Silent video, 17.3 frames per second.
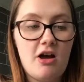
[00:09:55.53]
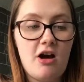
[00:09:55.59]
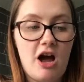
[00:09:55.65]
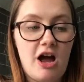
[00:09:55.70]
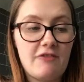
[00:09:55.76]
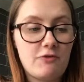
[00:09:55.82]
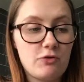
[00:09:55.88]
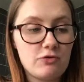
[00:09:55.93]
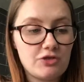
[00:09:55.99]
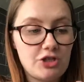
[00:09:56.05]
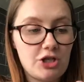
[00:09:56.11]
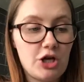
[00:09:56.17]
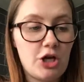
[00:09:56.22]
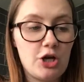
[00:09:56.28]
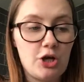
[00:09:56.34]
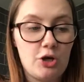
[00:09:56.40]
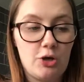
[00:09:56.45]
I've got
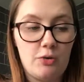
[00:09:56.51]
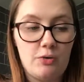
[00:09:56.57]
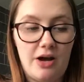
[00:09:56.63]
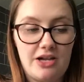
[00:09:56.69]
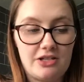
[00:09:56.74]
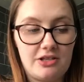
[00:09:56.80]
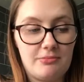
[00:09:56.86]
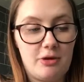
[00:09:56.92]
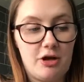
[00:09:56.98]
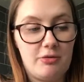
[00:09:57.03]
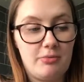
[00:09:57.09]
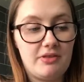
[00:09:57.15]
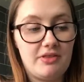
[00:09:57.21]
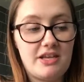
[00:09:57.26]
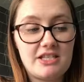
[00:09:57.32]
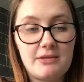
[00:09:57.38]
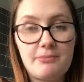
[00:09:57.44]
two at the
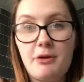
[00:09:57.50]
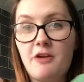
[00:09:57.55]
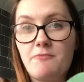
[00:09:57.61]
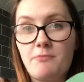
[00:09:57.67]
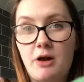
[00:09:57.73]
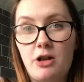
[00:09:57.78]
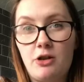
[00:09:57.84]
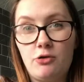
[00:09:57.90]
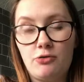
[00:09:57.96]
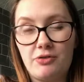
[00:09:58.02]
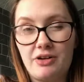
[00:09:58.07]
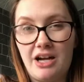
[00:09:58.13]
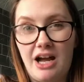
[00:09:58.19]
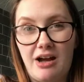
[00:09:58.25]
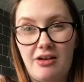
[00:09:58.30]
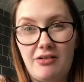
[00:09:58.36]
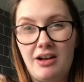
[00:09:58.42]
moment. These are both by
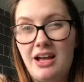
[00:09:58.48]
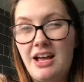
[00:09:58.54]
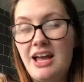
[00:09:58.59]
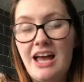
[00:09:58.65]
L'Oreal.